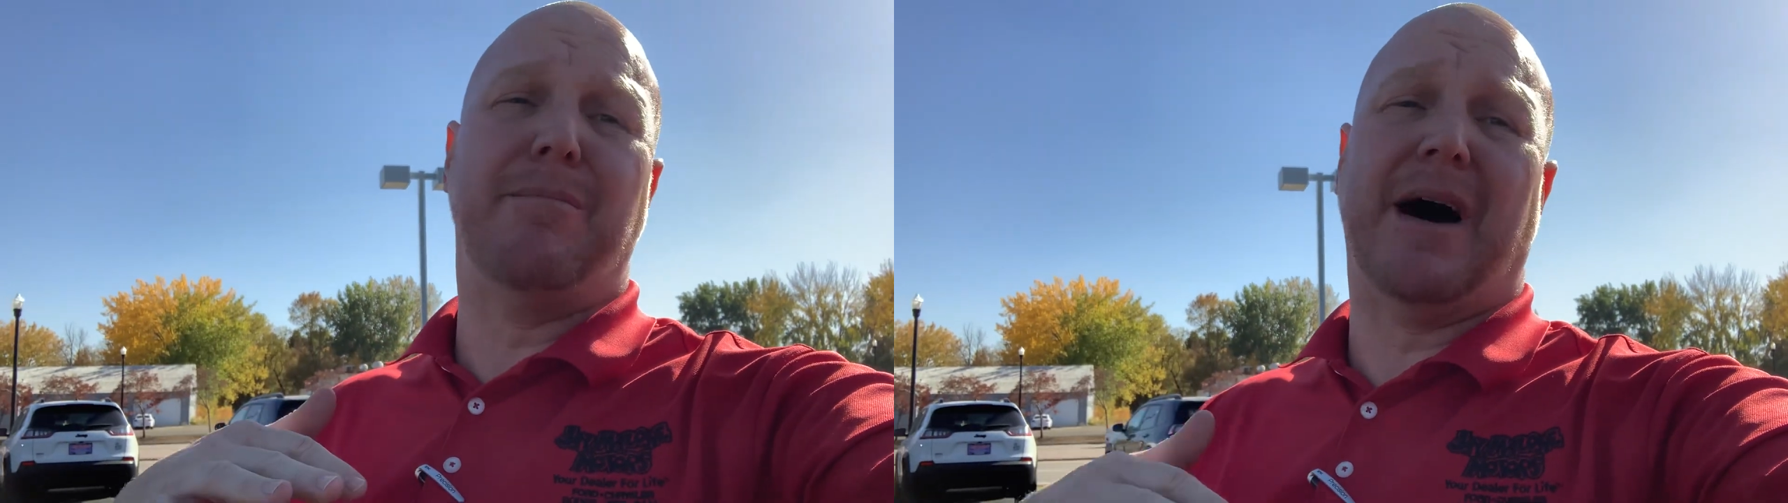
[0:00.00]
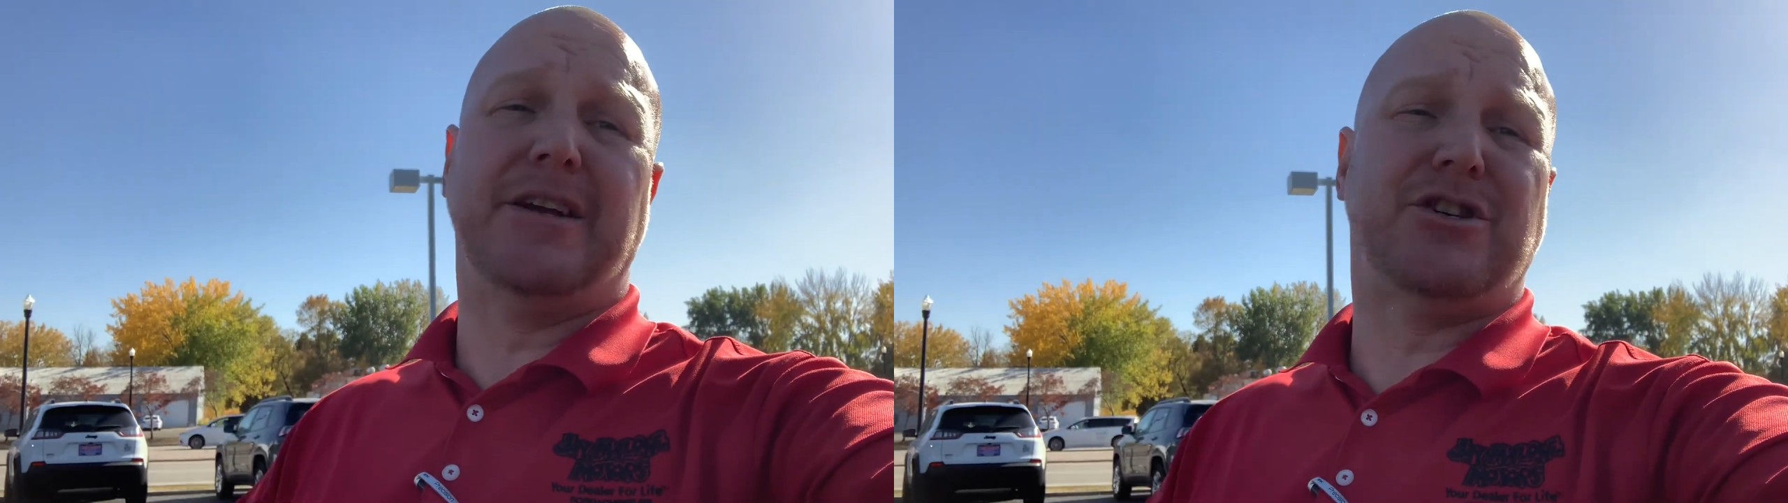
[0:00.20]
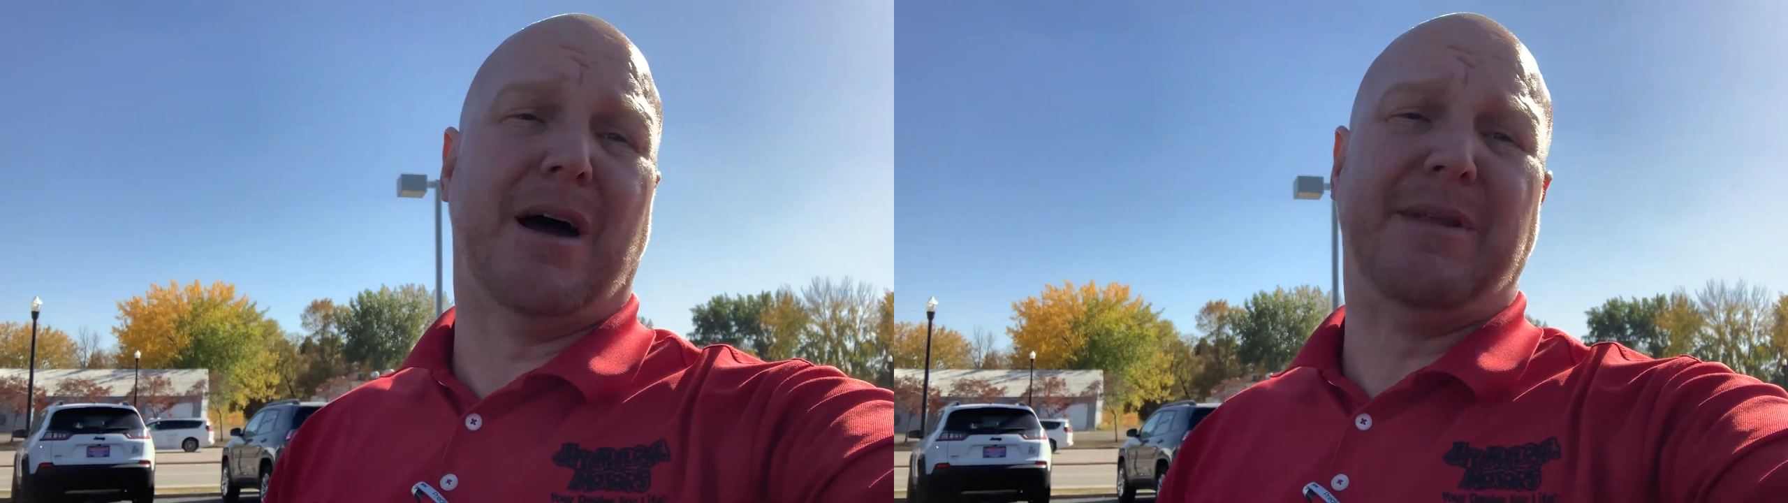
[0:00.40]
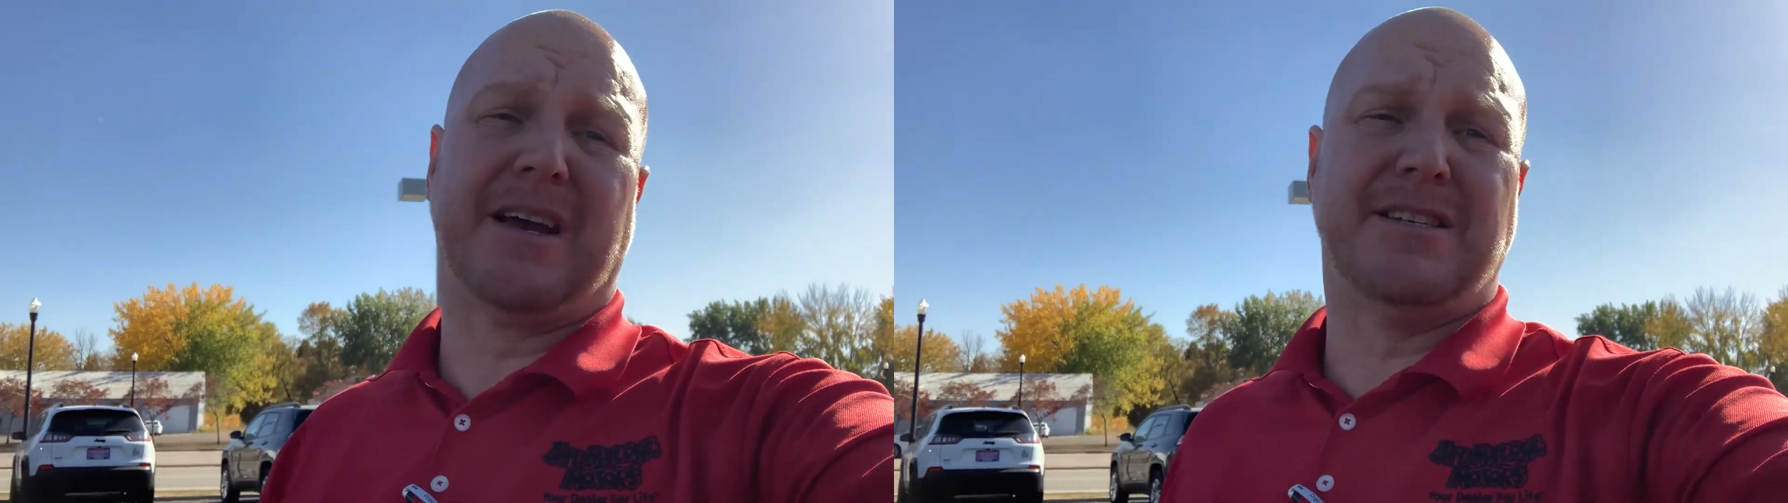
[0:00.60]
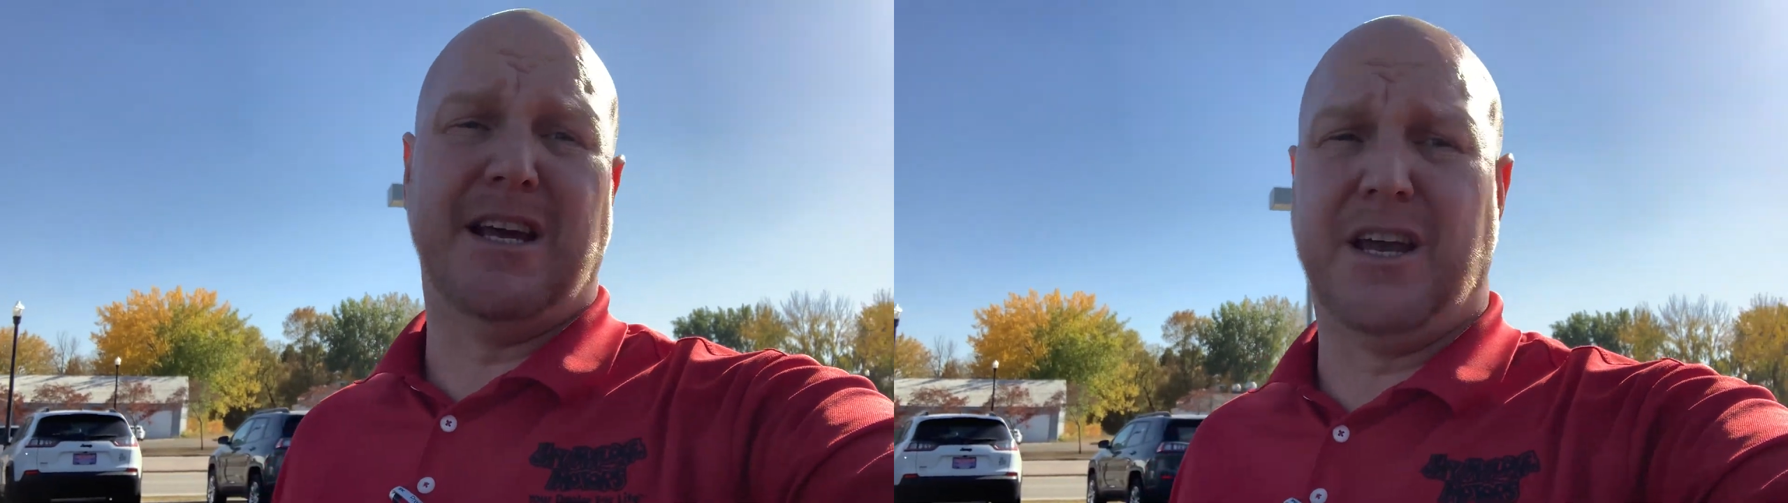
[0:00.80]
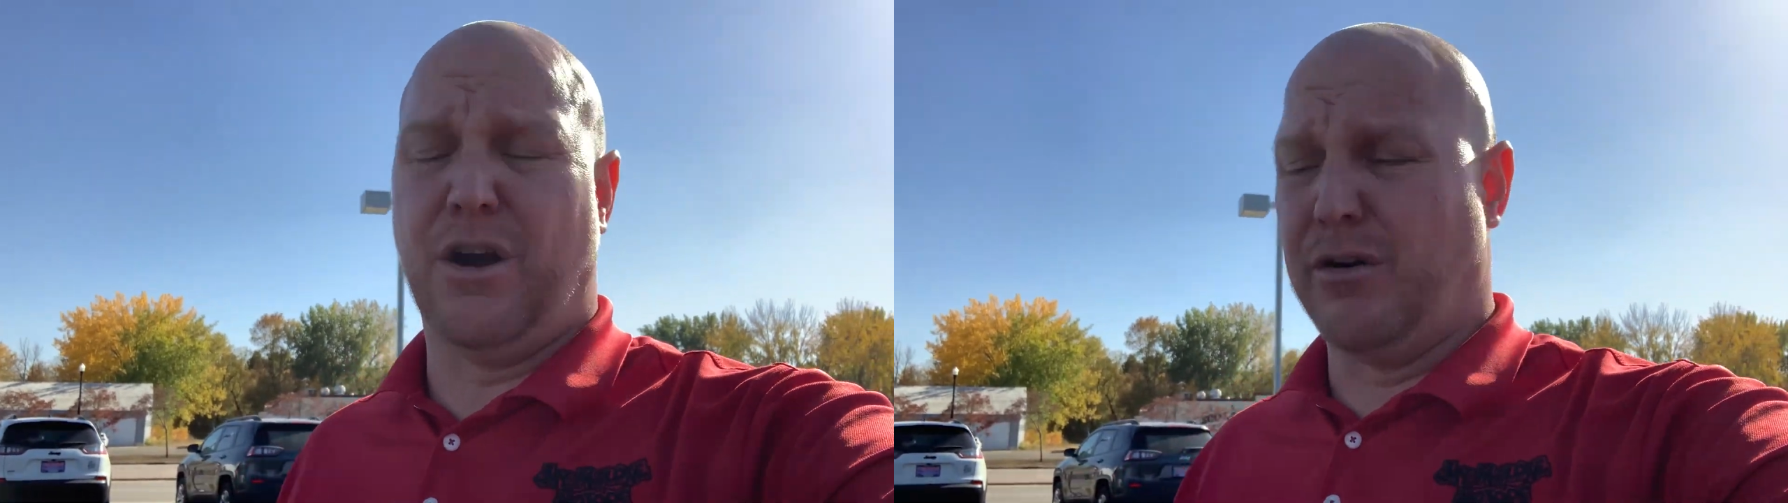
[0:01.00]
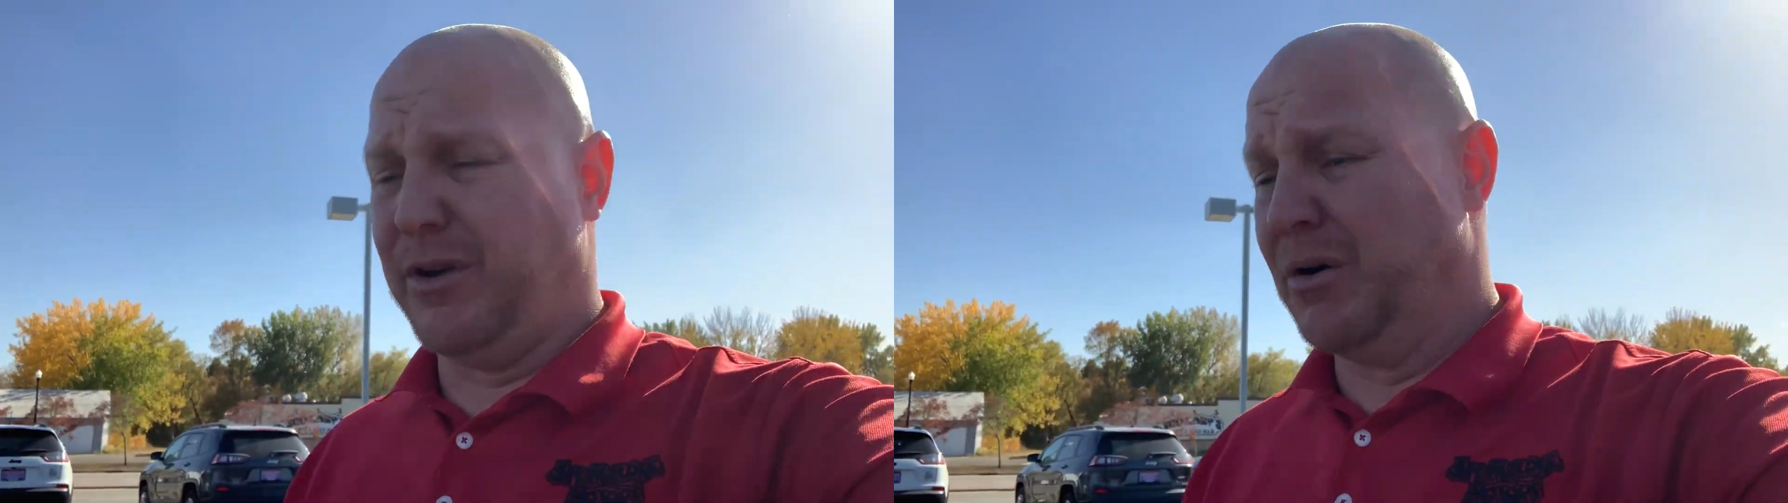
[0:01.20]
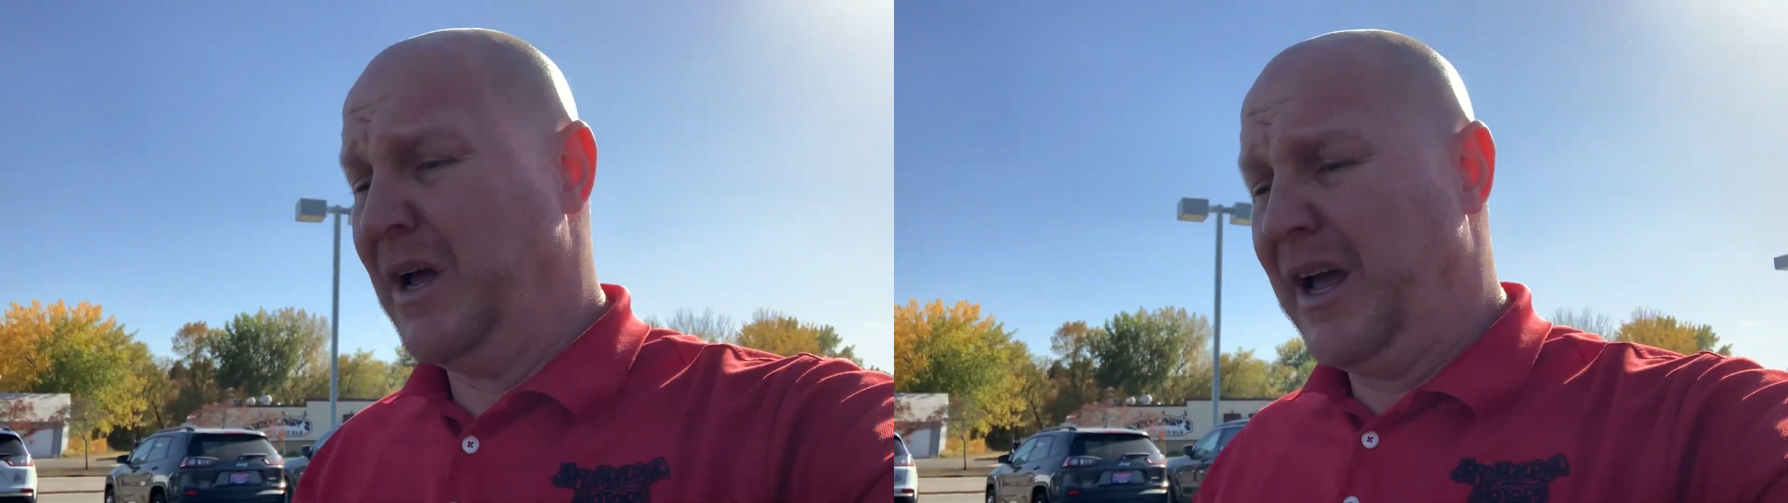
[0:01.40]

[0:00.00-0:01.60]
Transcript: body shop that can take care of you.